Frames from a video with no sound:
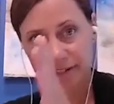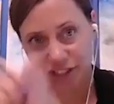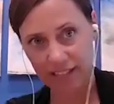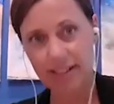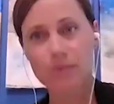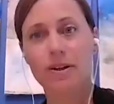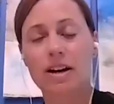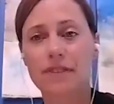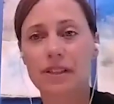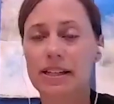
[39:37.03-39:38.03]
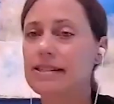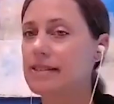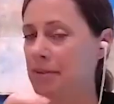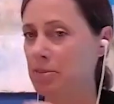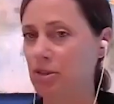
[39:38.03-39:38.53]
Check this one off the list.
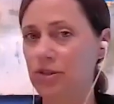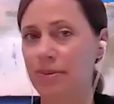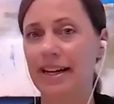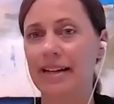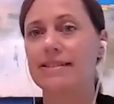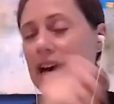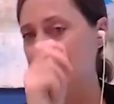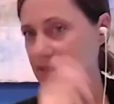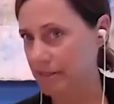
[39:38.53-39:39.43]
I'm going to move to my next task.